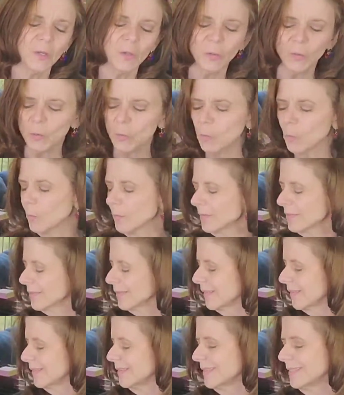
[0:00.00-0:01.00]
cute with
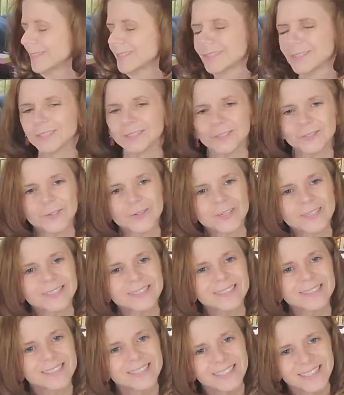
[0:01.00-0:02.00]
the little short
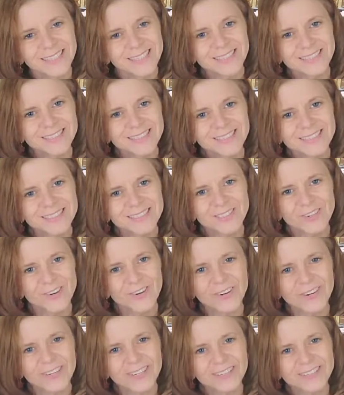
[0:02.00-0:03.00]
jean
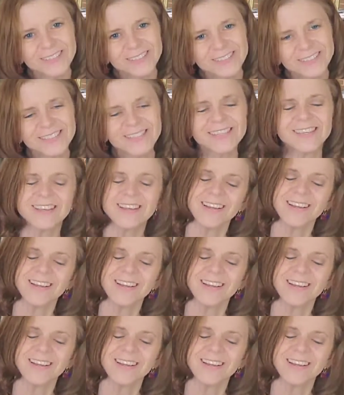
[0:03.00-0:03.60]
shorts,